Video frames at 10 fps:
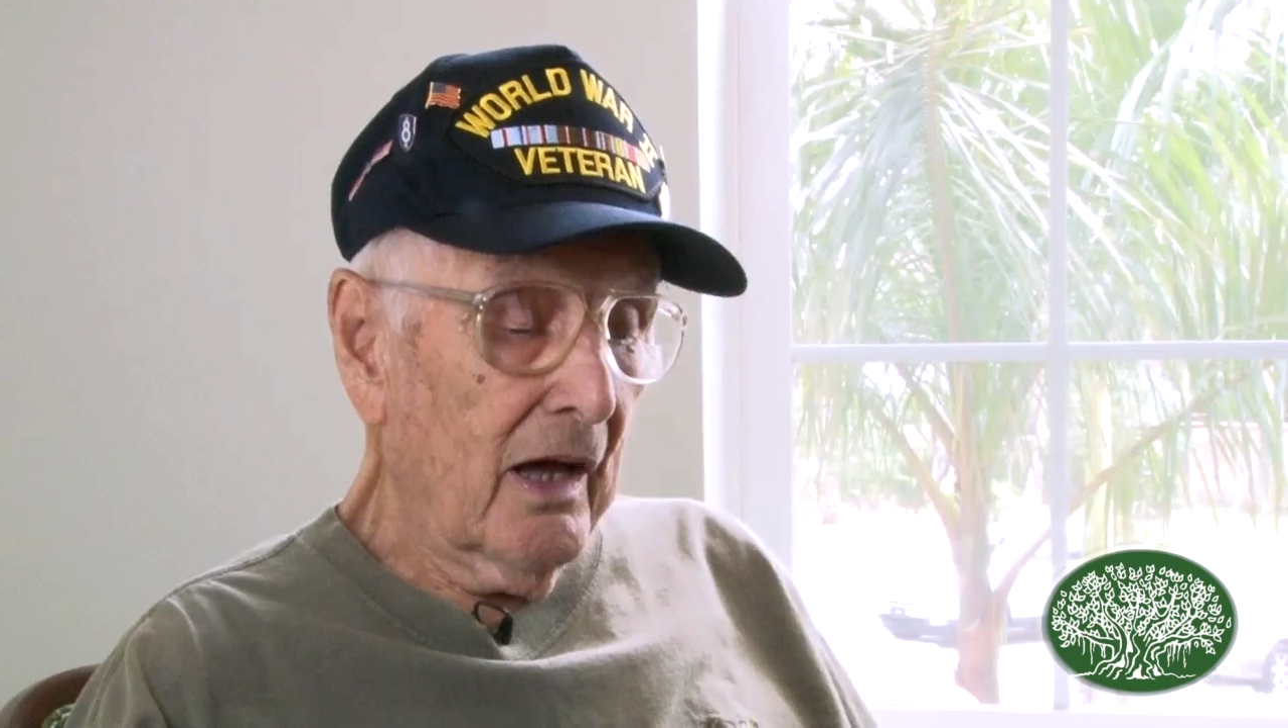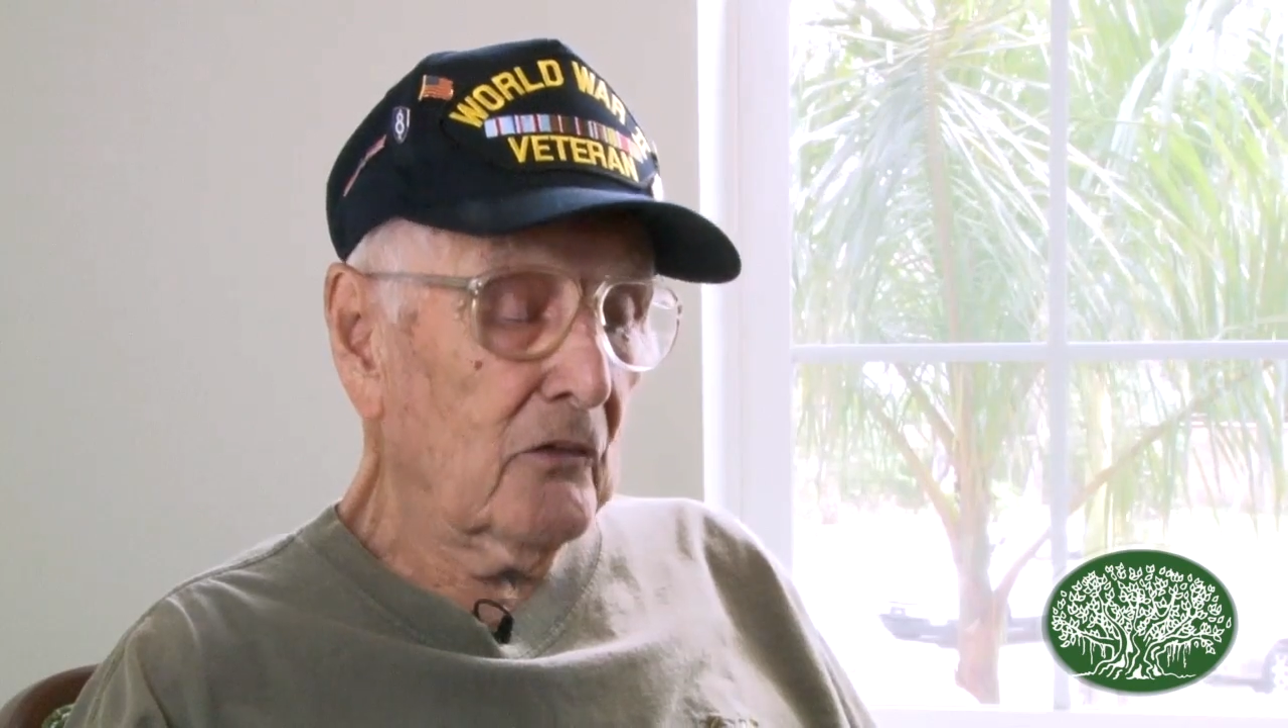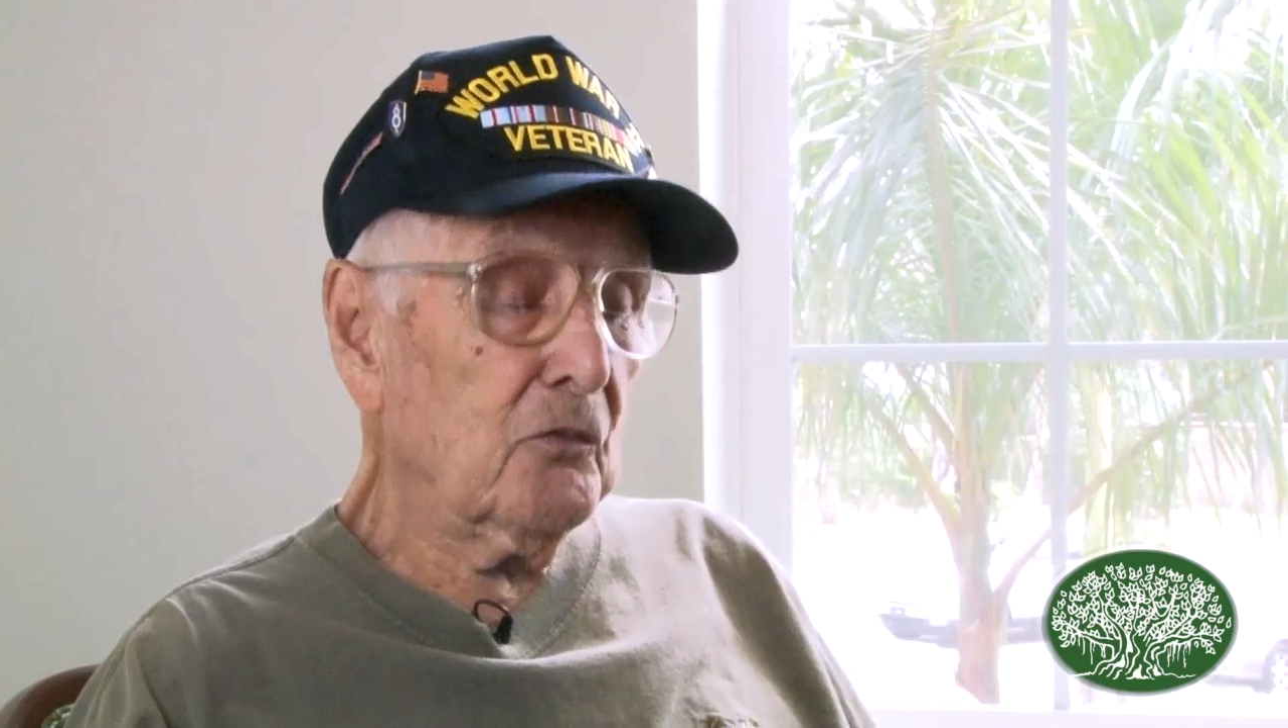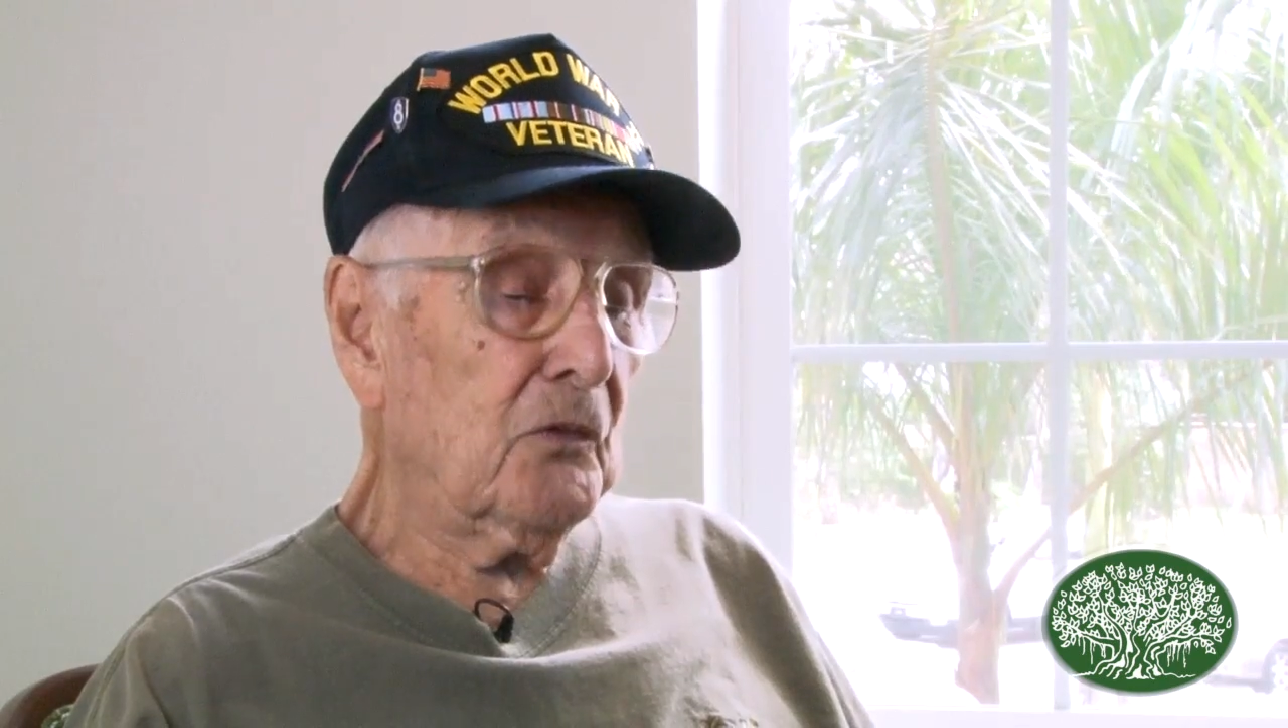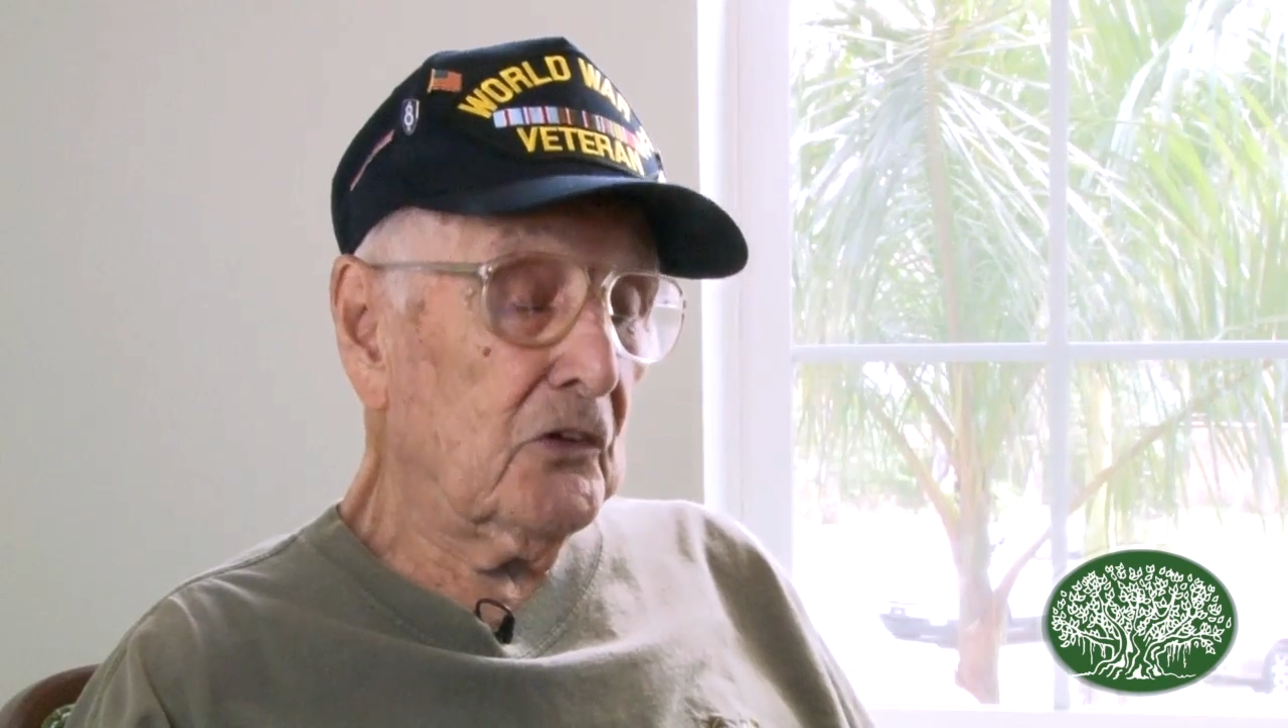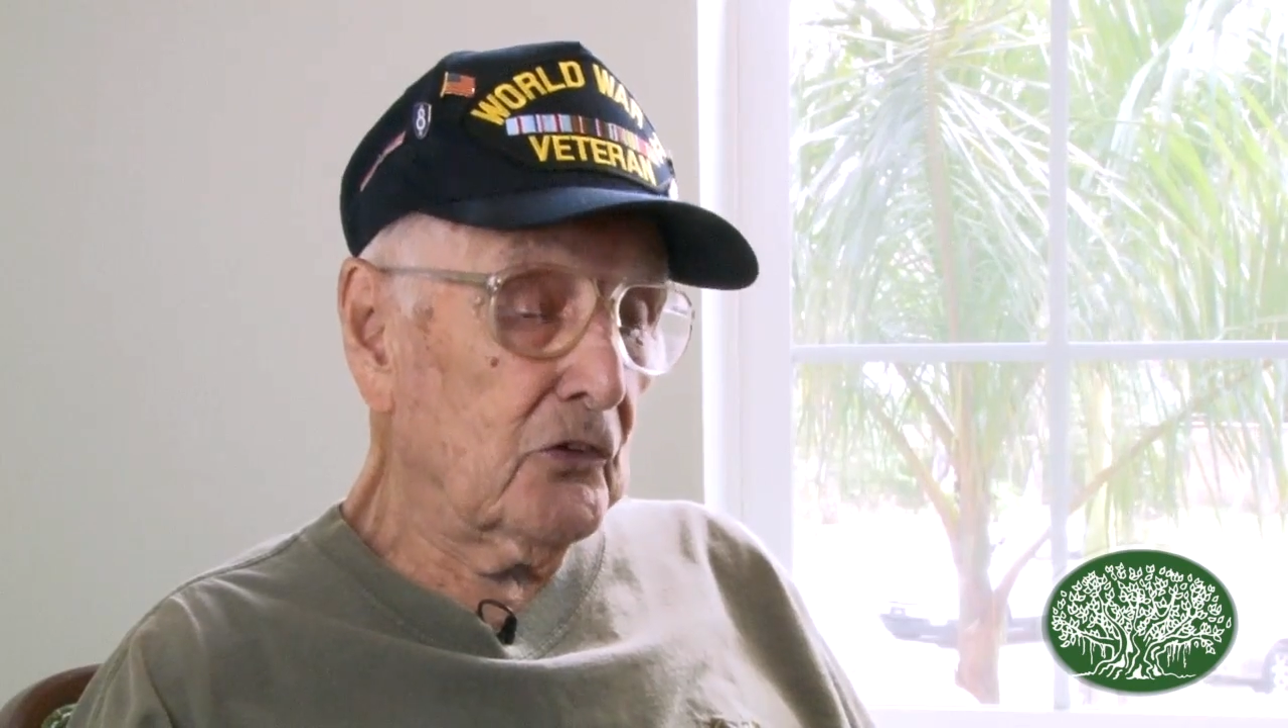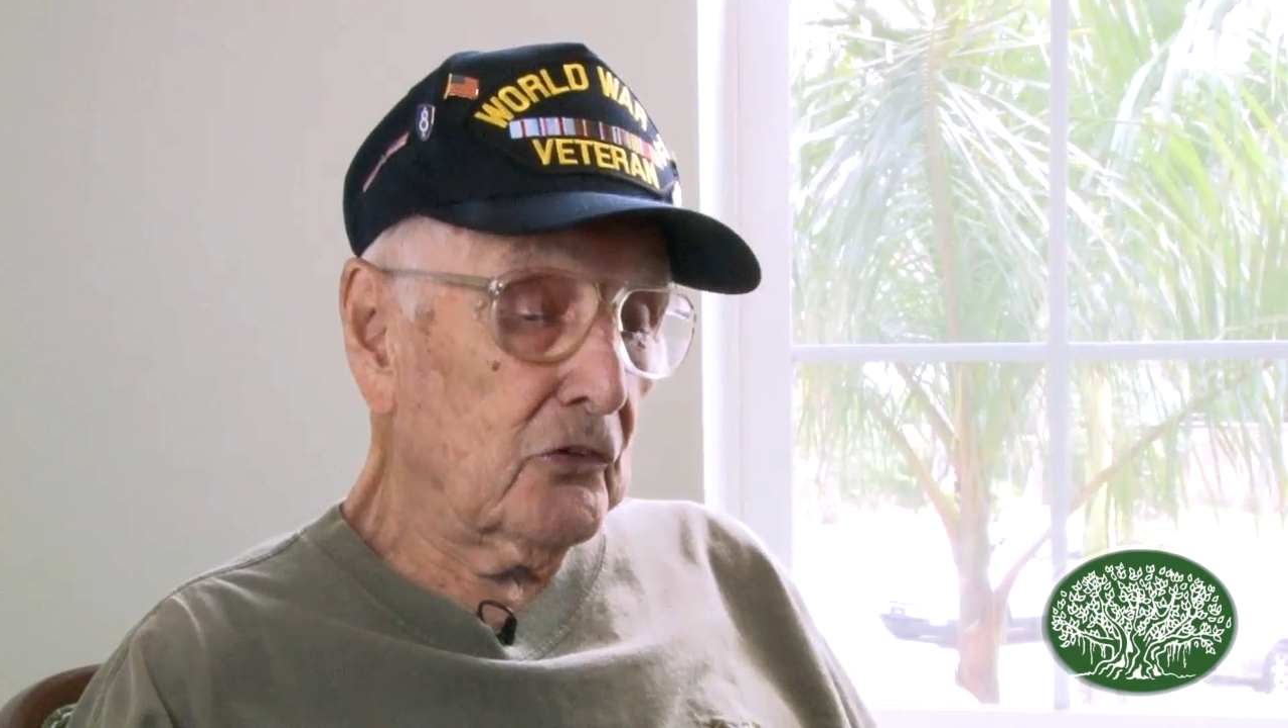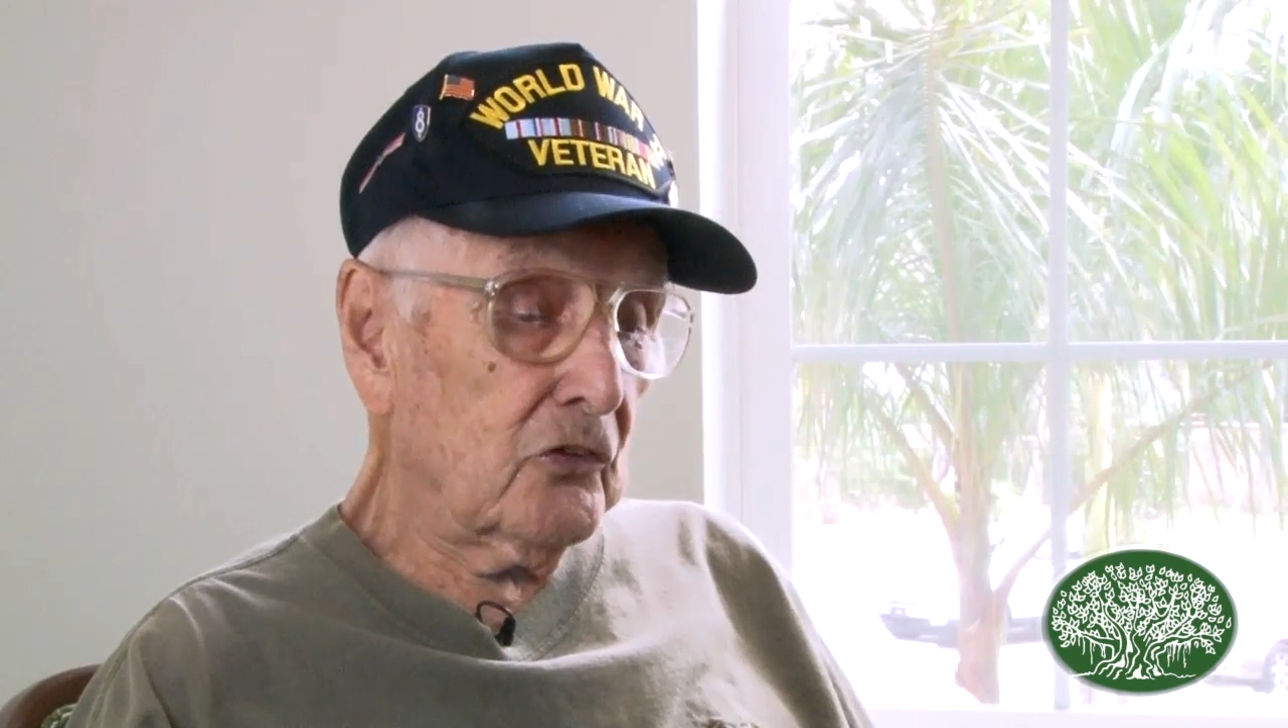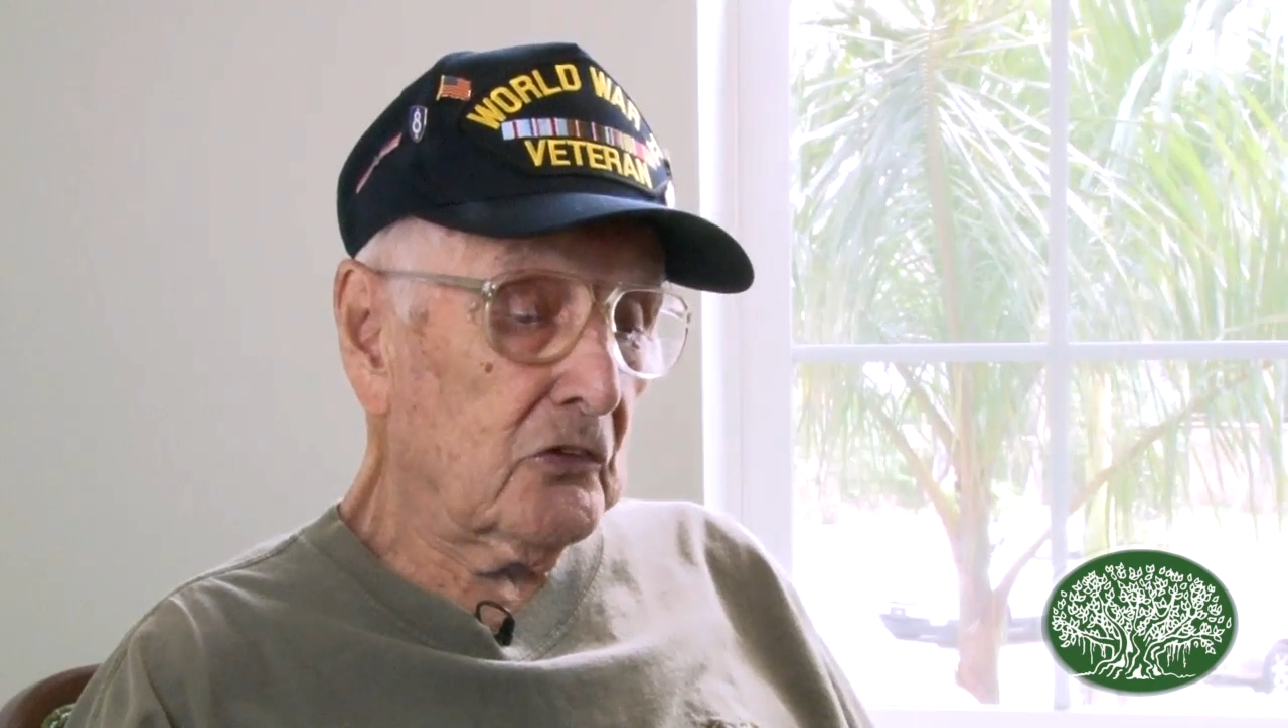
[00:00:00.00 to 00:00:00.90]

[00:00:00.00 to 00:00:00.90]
on Fitchell